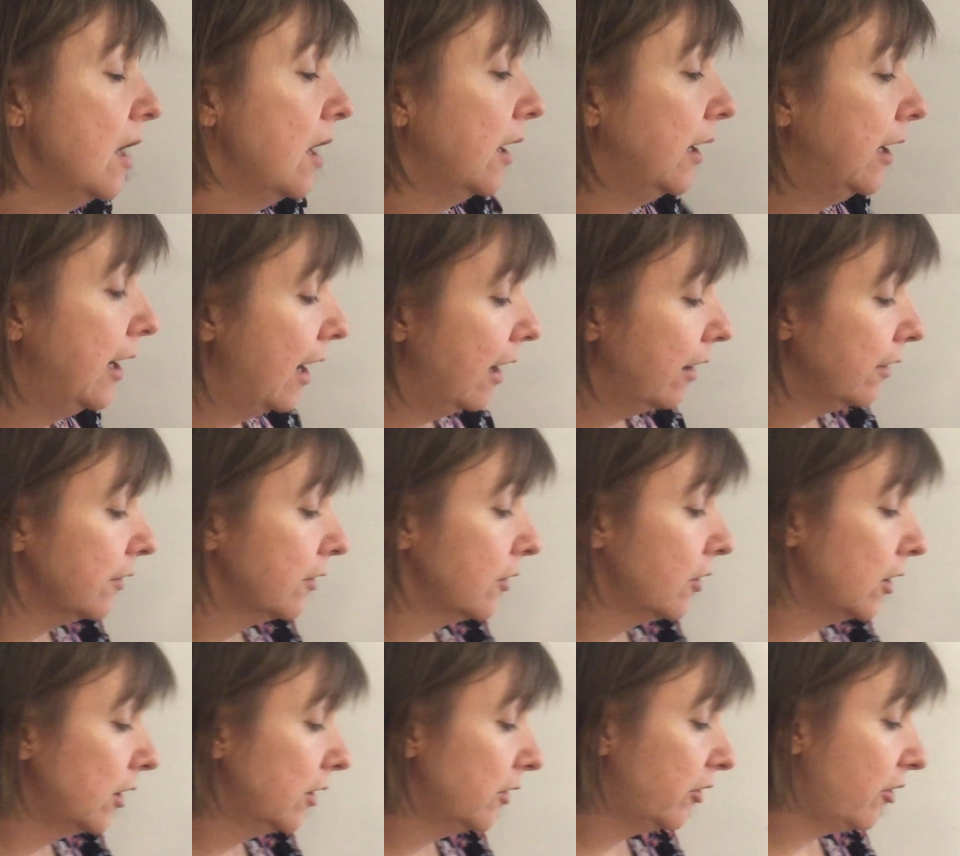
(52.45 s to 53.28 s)
Now they're
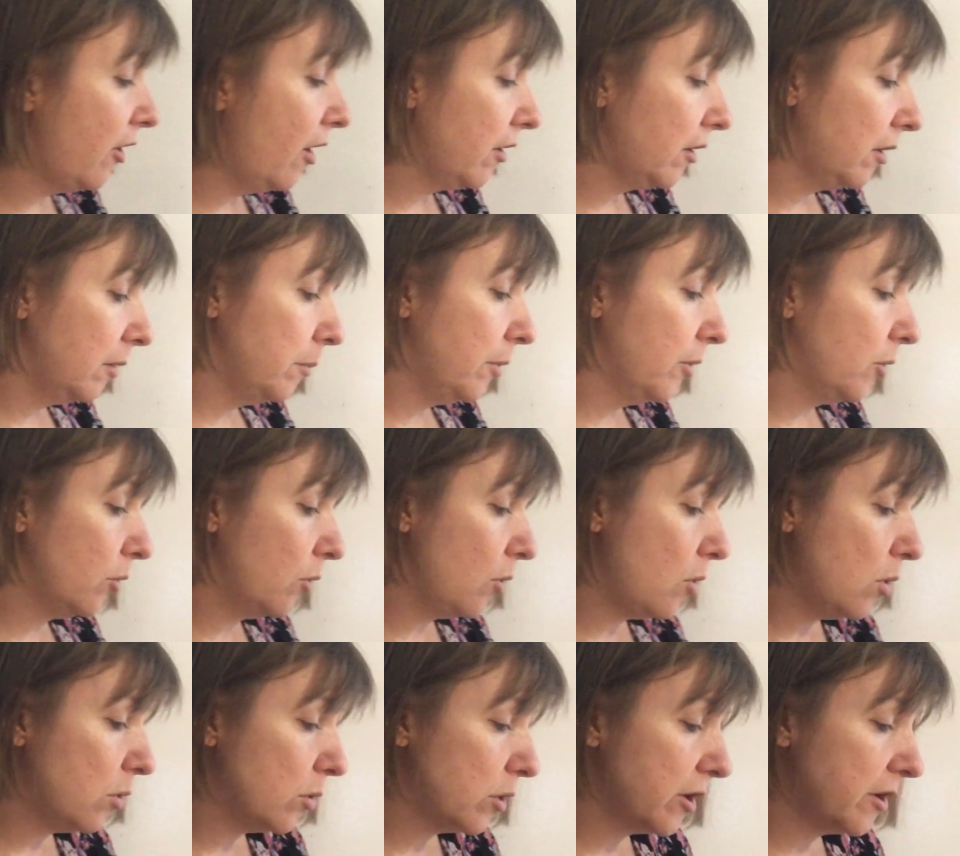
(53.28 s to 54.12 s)
gonna talk about
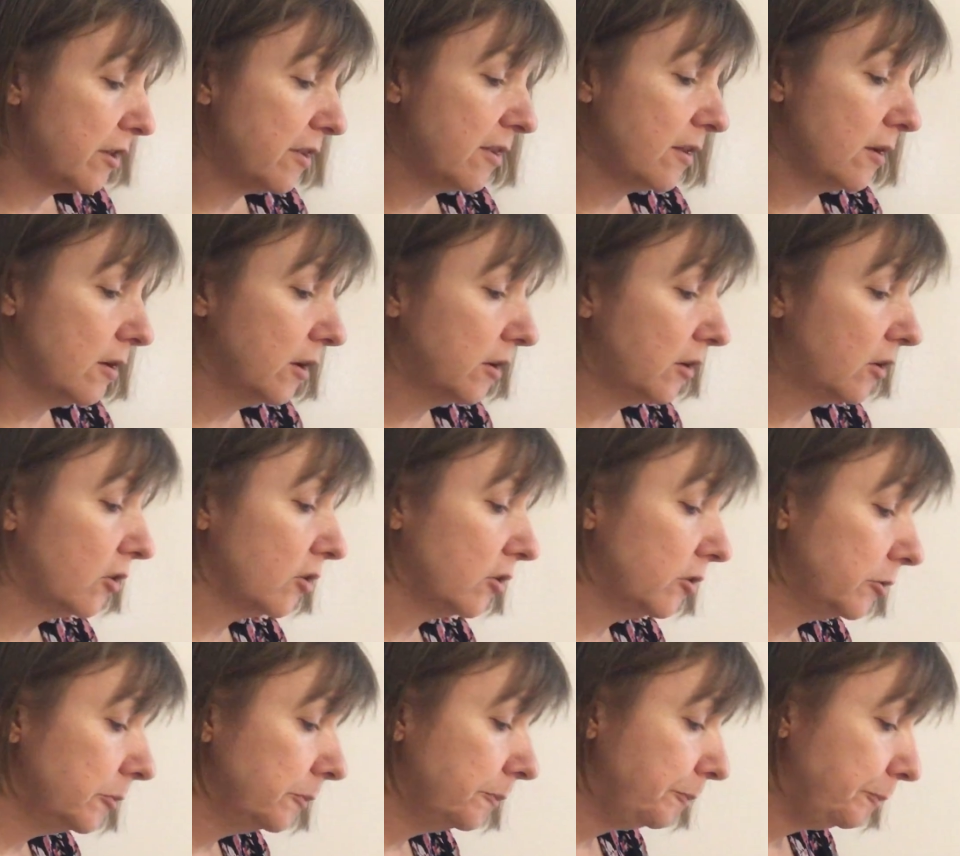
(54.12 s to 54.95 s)

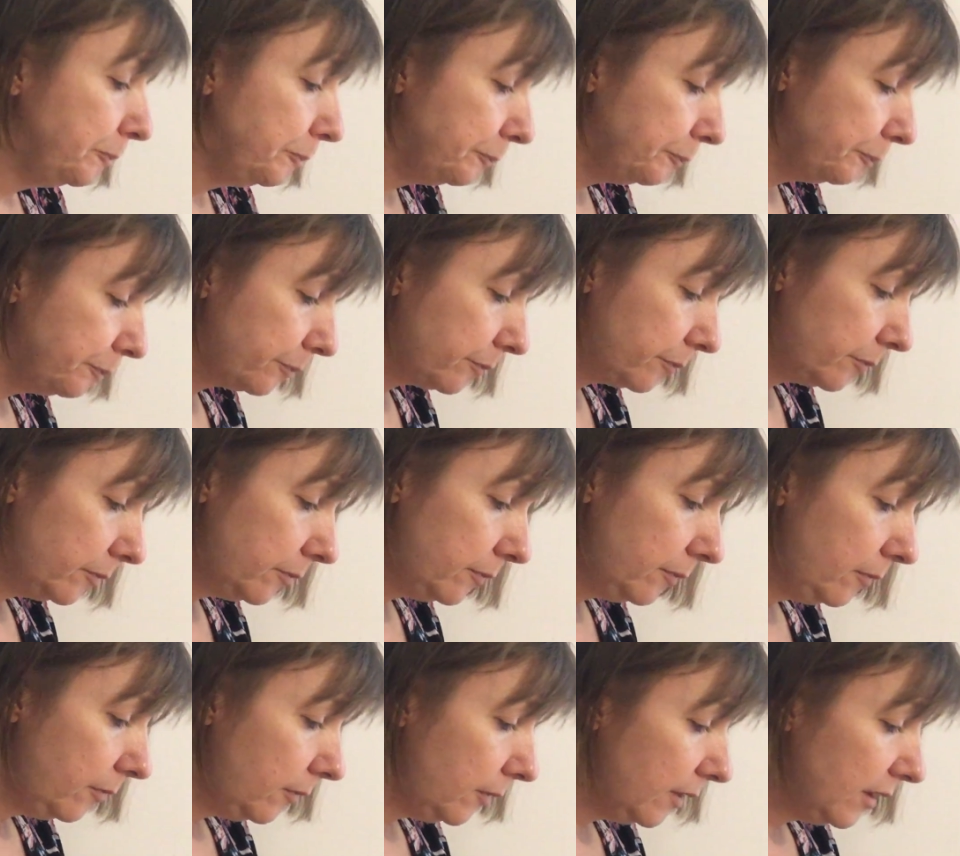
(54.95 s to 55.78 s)
horizontal
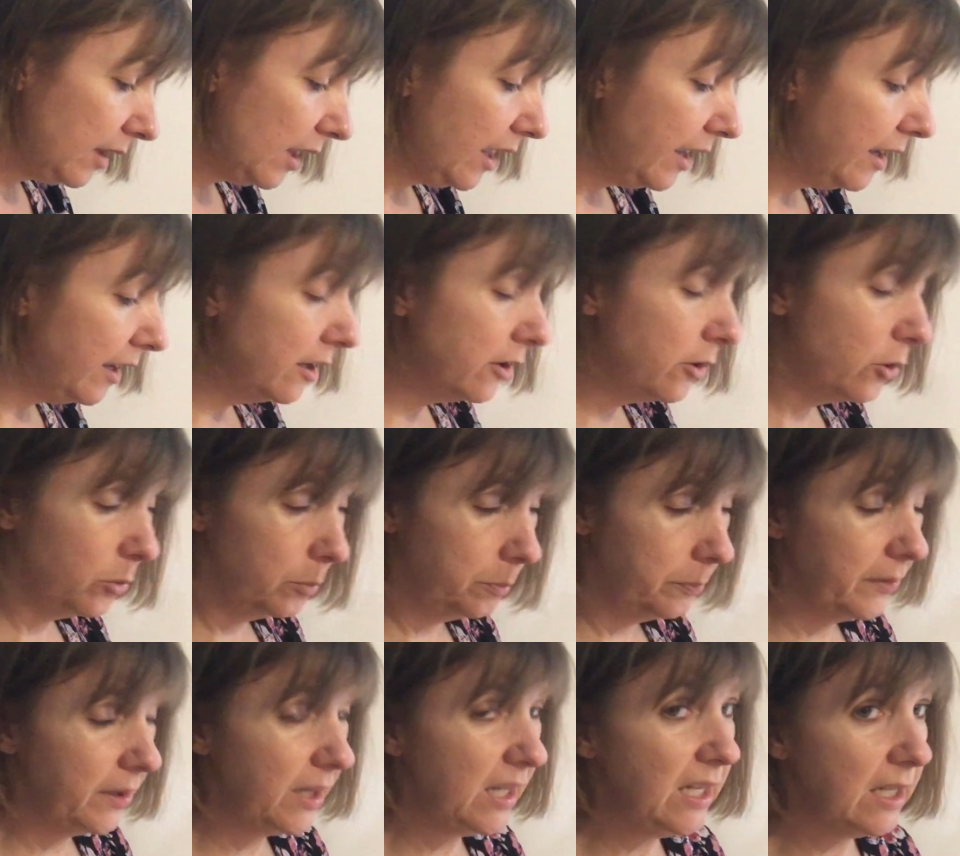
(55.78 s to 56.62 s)
and
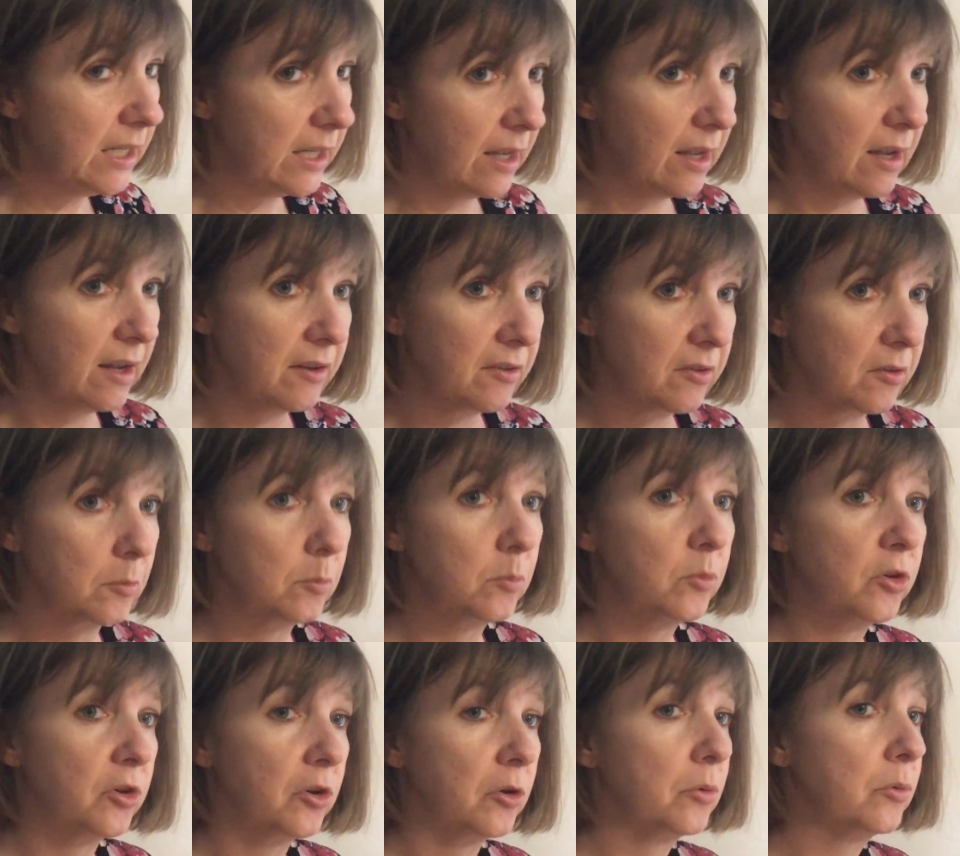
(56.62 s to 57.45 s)
oblique
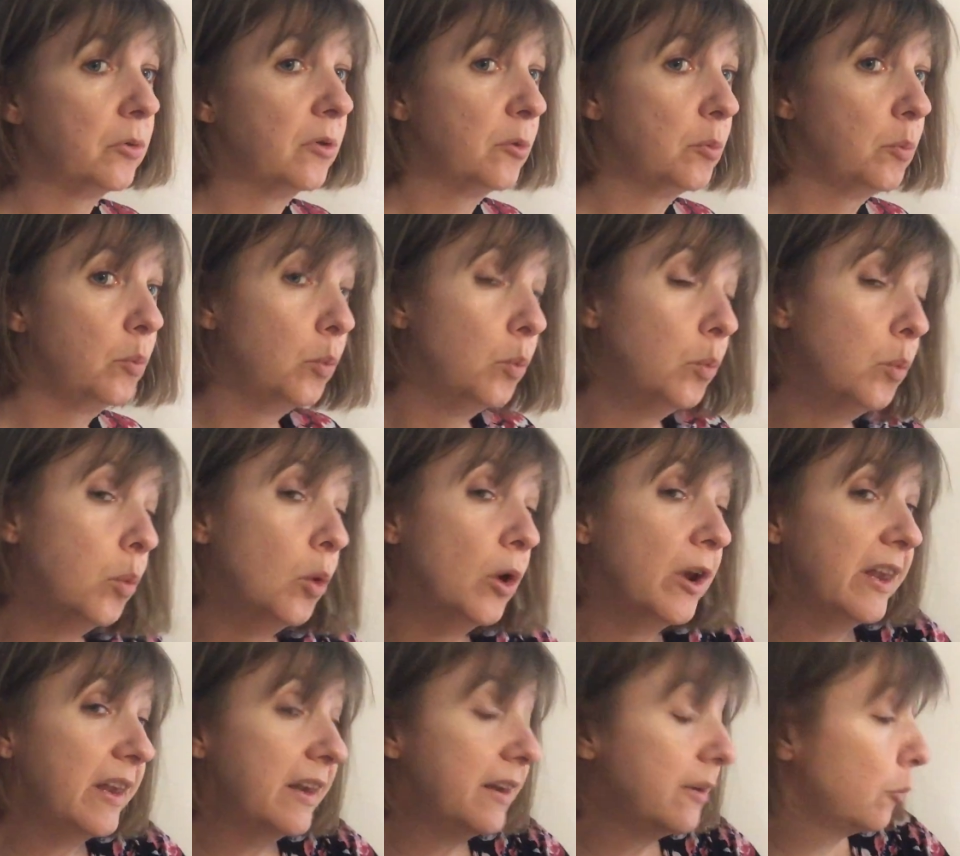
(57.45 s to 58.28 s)
asymptotes.
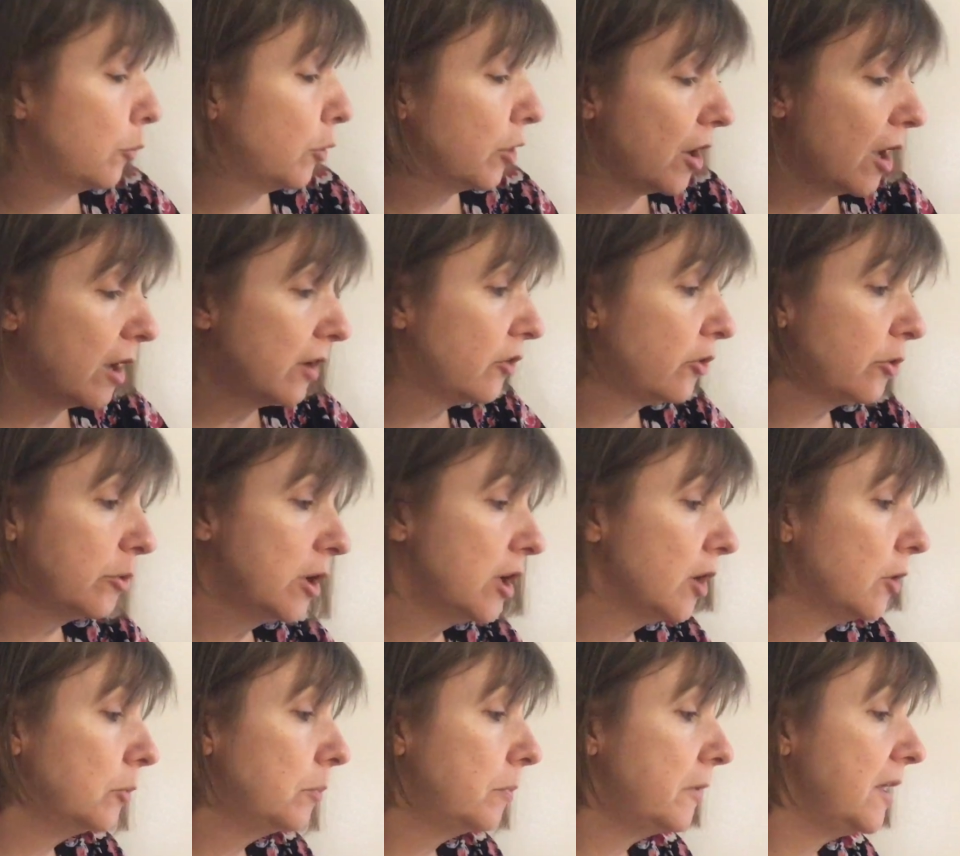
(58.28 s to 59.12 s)
We're not
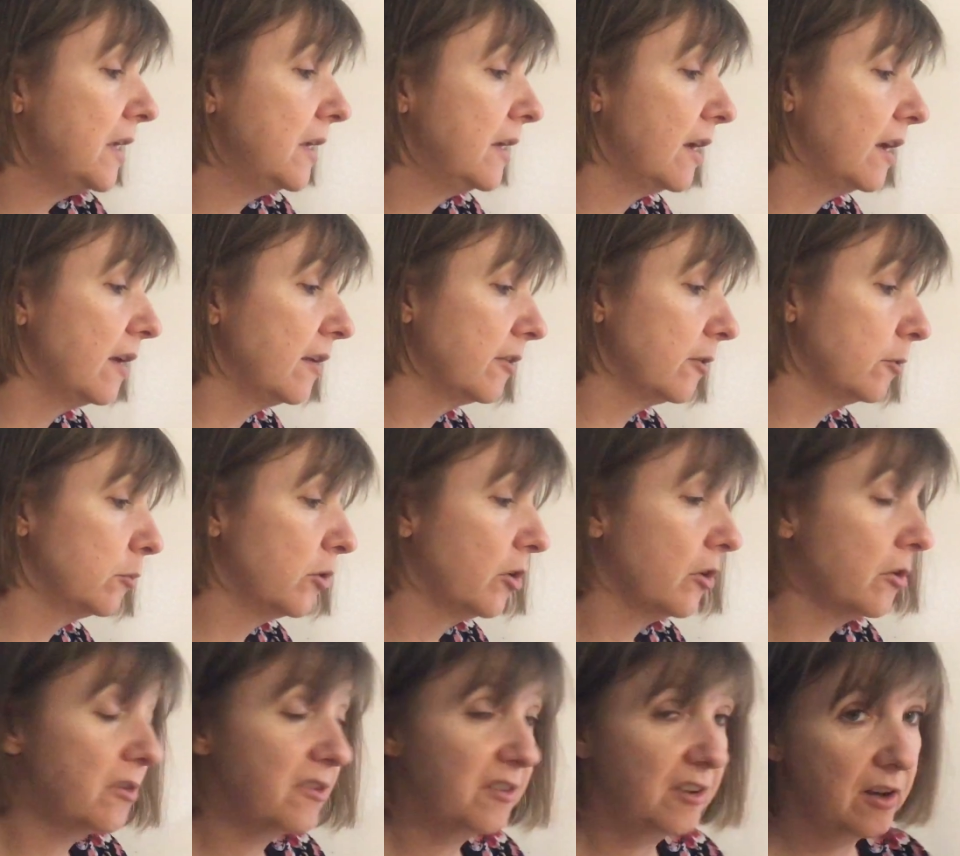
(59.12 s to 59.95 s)
doing oblique
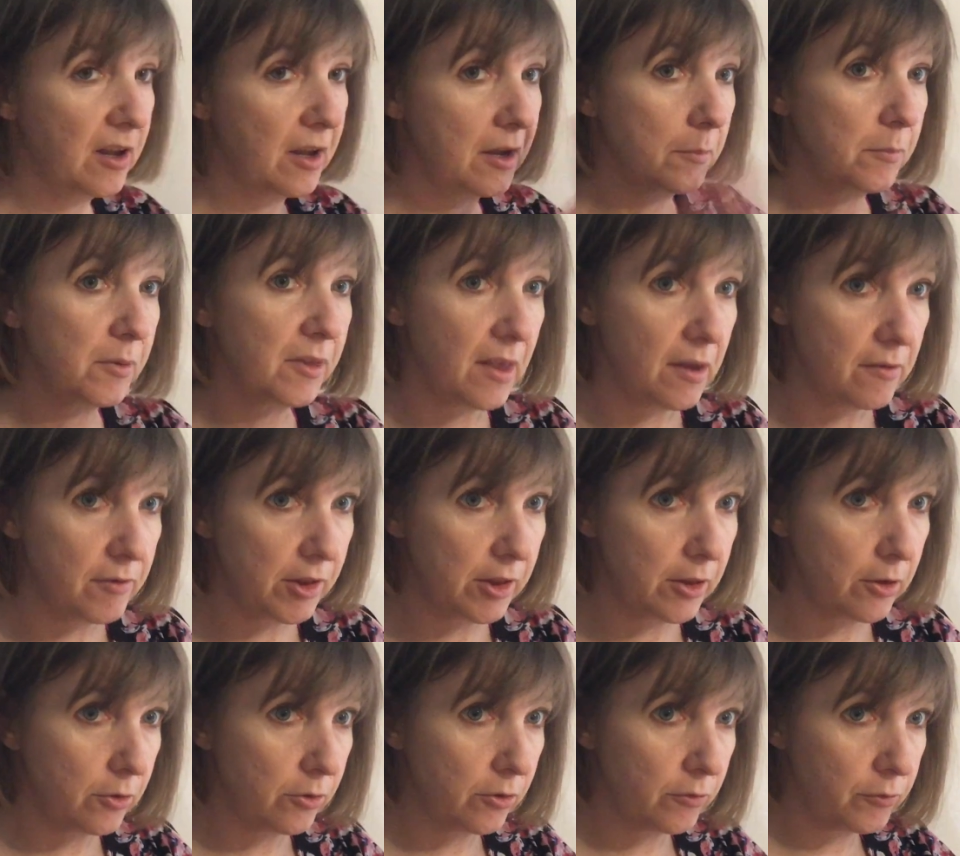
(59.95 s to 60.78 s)
asymptotes today. I'm
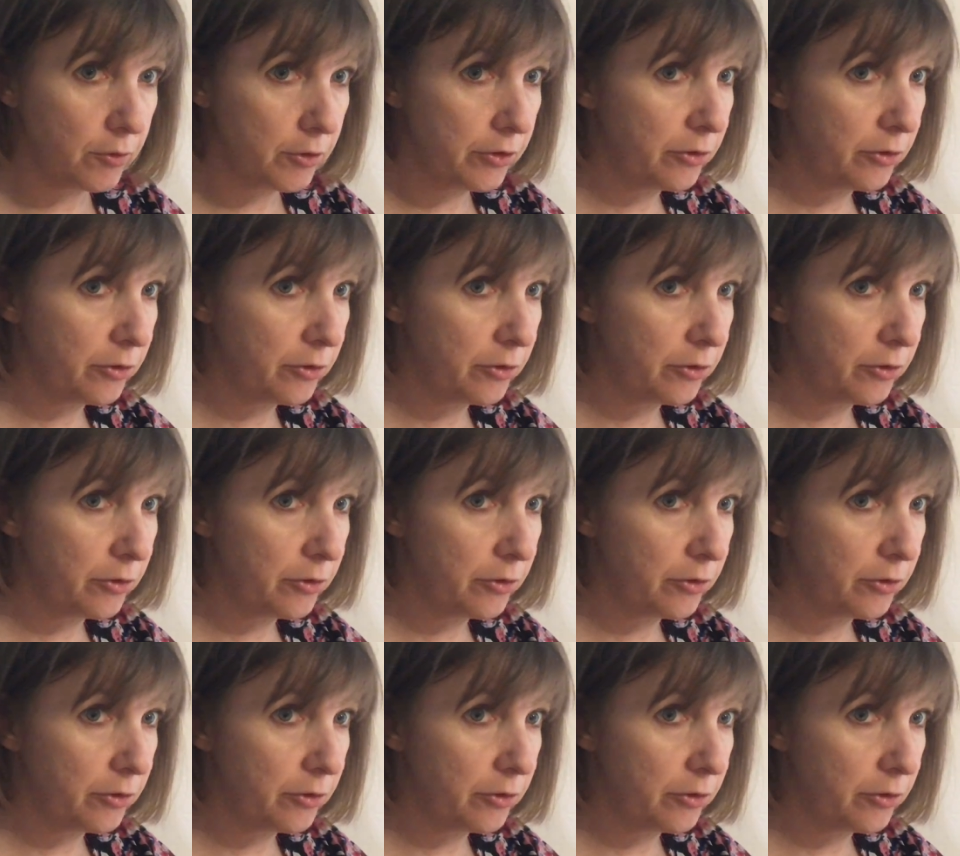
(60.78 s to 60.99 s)
saving those for